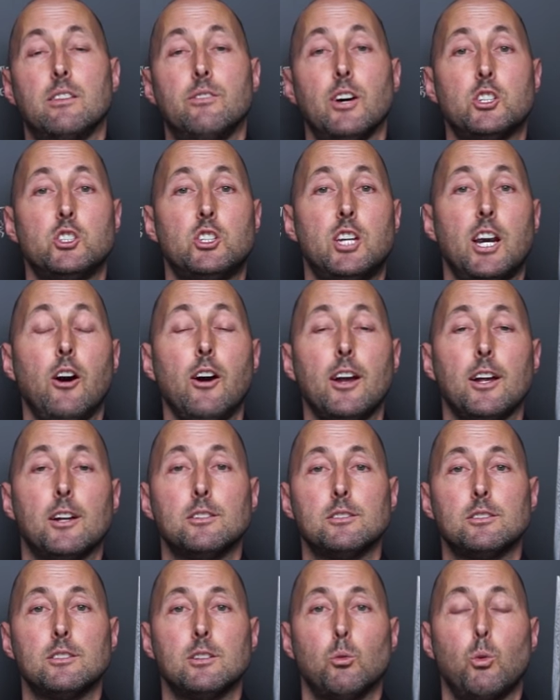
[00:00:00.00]
the
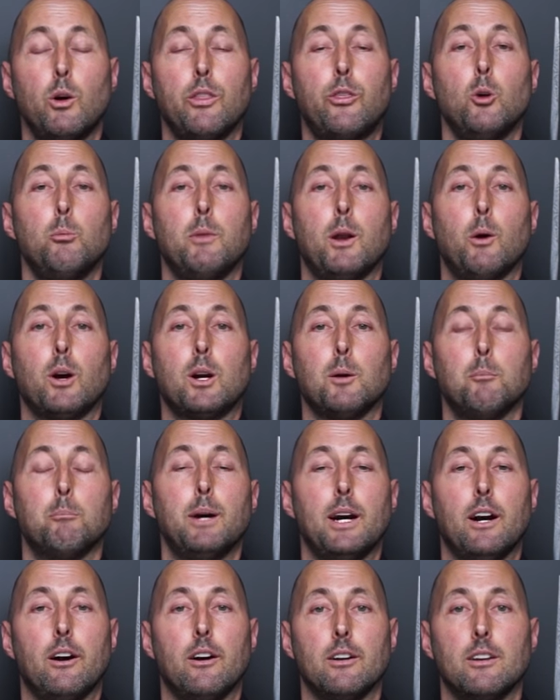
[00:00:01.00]
vegetarians with whom they were
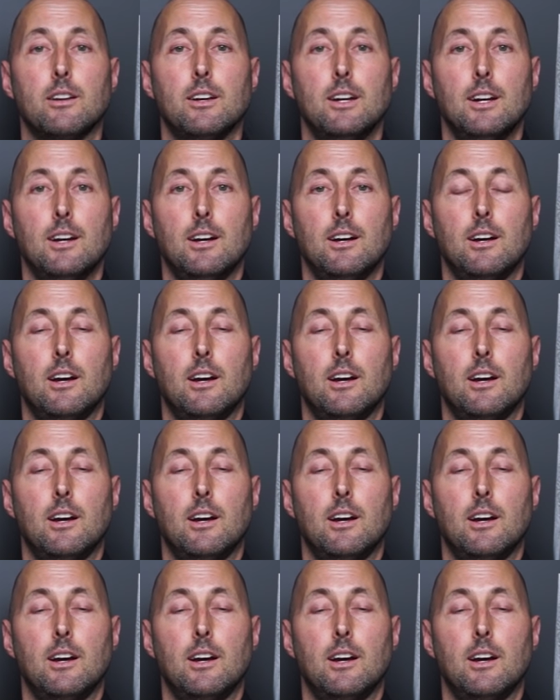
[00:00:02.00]
compared.